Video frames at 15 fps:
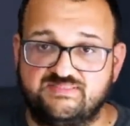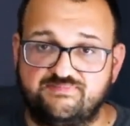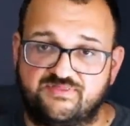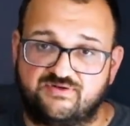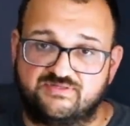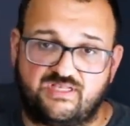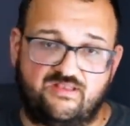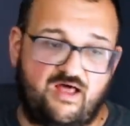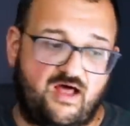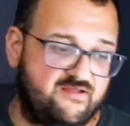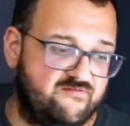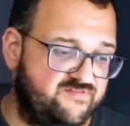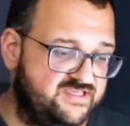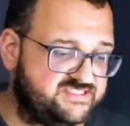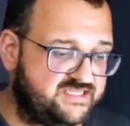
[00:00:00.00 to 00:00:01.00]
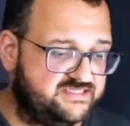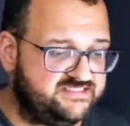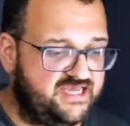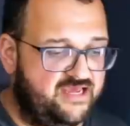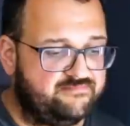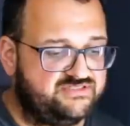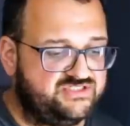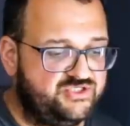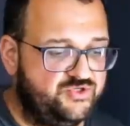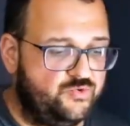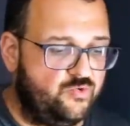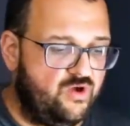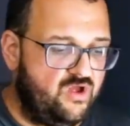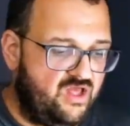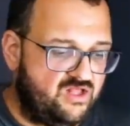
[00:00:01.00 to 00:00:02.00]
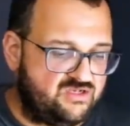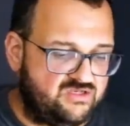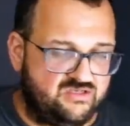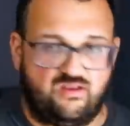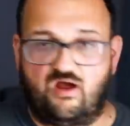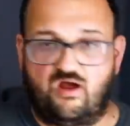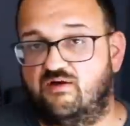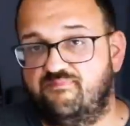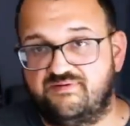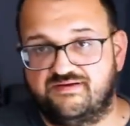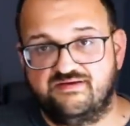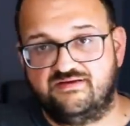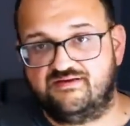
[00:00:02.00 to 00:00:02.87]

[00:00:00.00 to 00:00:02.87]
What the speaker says: but there's a lot of this attempt to LARP